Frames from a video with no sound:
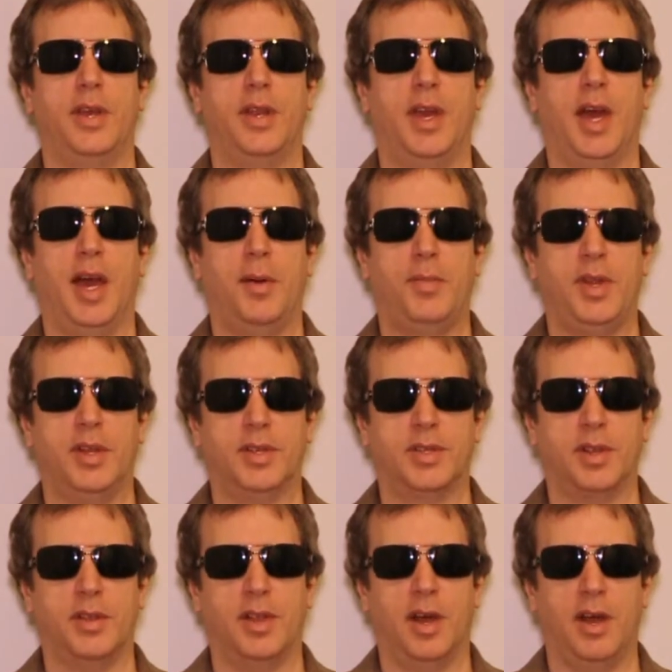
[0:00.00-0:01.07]
and
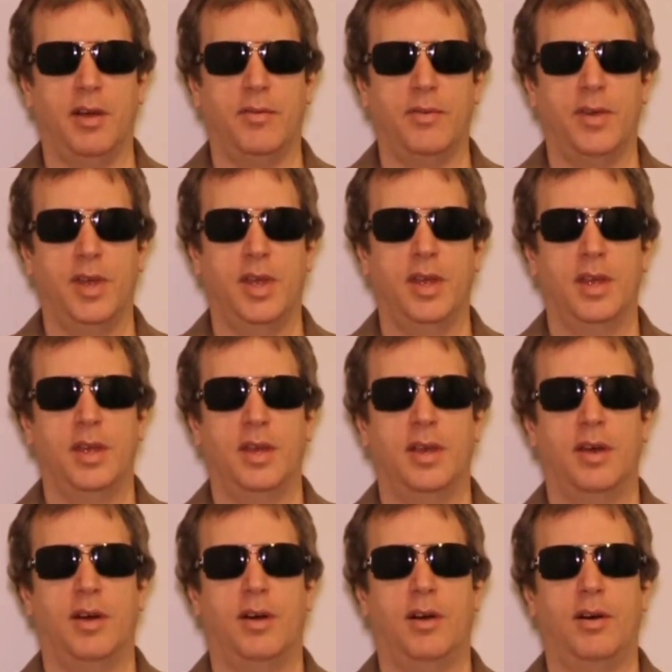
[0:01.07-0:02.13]
happiness and love
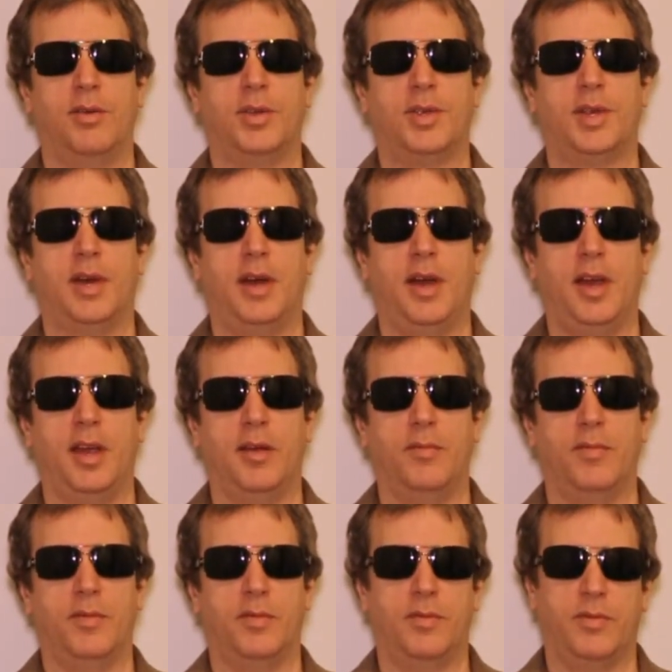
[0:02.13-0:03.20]
all the
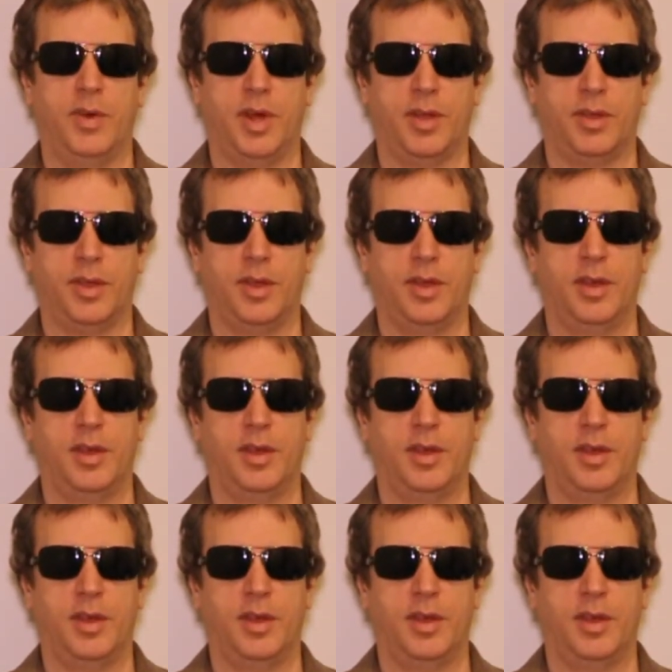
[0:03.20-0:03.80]
time with